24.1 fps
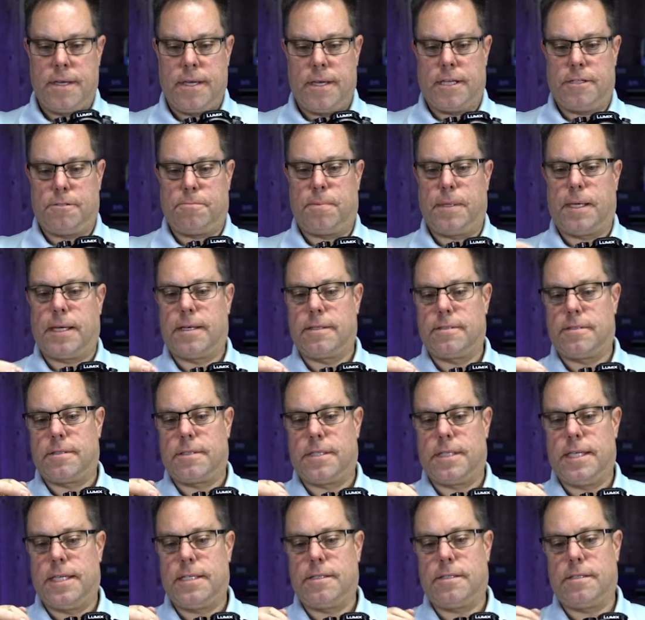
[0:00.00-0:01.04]
is because
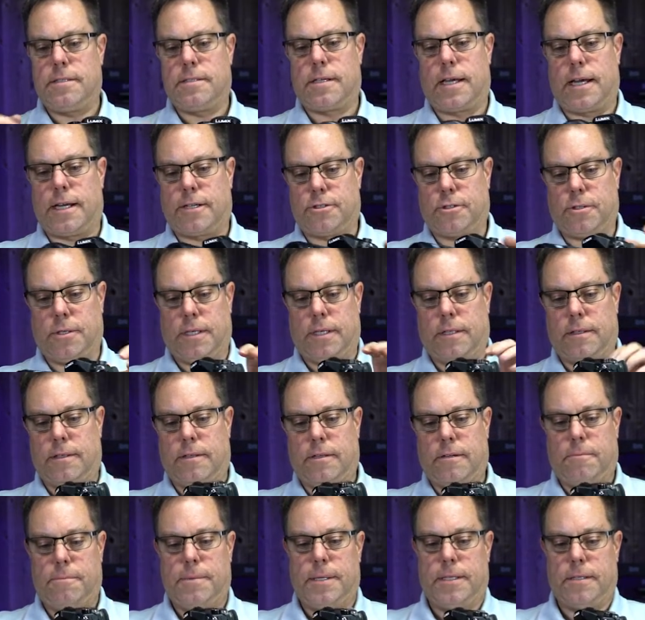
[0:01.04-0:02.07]
this is actually a
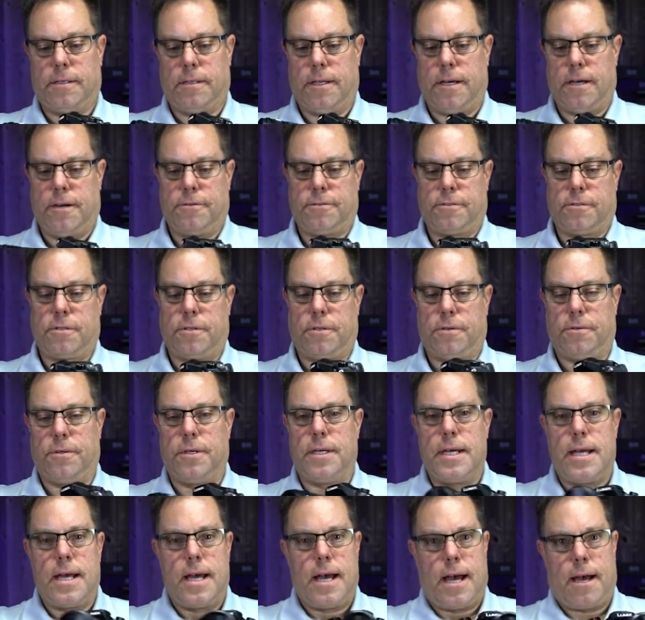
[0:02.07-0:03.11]
little bit low. So
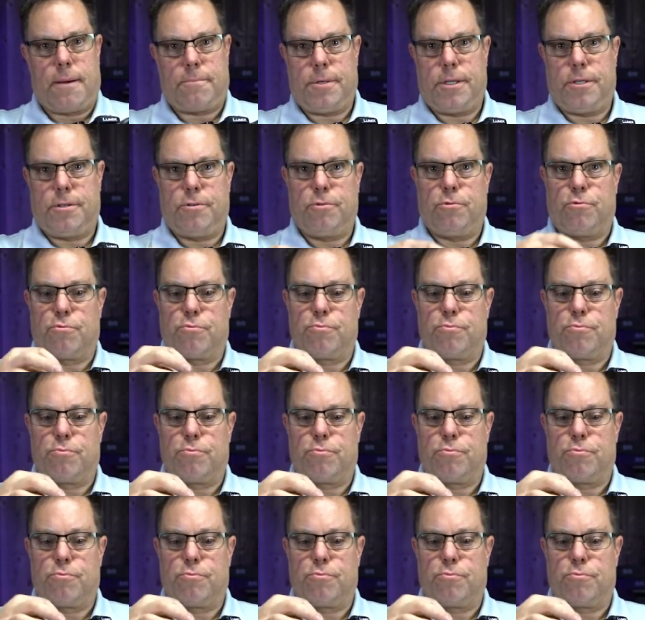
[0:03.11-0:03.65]
I'm gonna do a